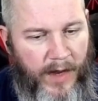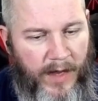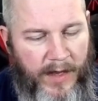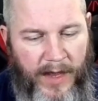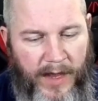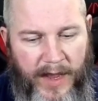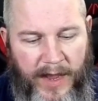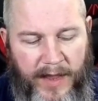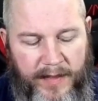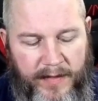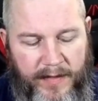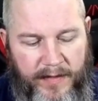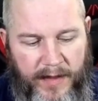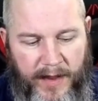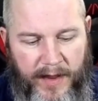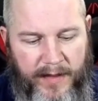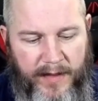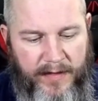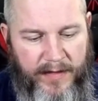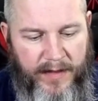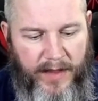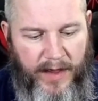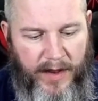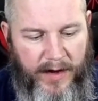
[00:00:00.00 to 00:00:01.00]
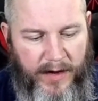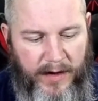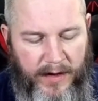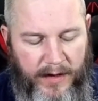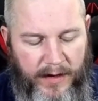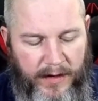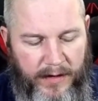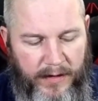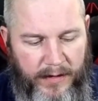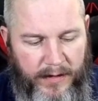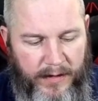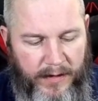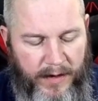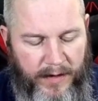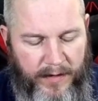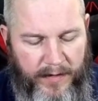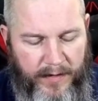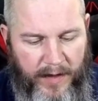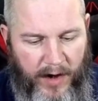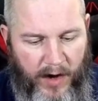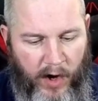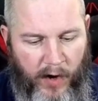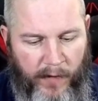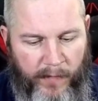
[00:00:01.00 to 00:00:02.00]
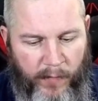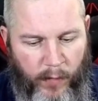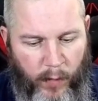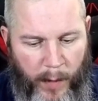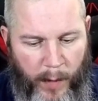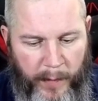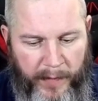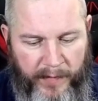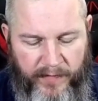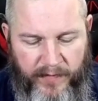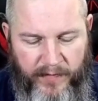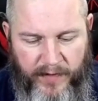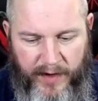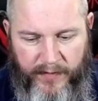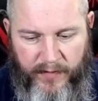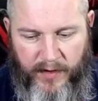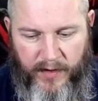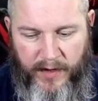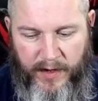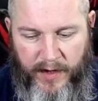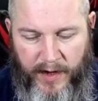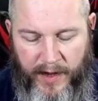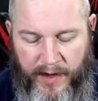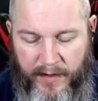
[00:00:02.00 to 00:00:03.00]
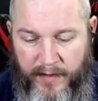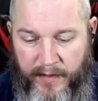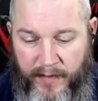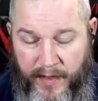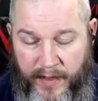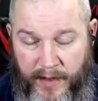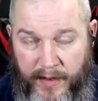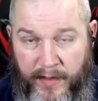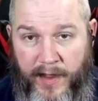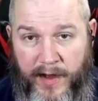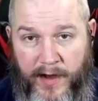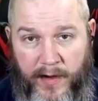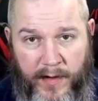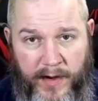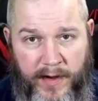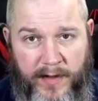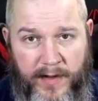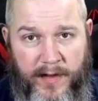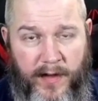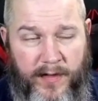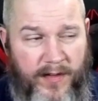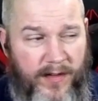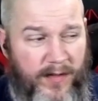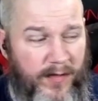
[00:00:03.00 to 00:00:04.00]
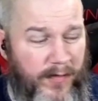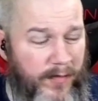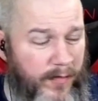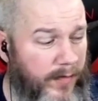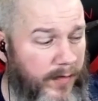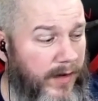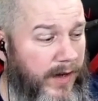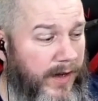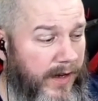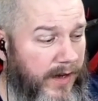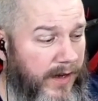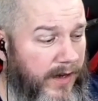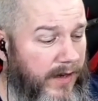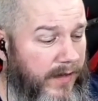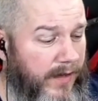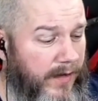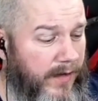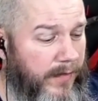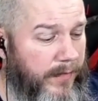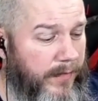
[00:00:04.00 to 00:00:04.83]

It's not. It's not an overwhelming flavor. It's the green sauce is really good though.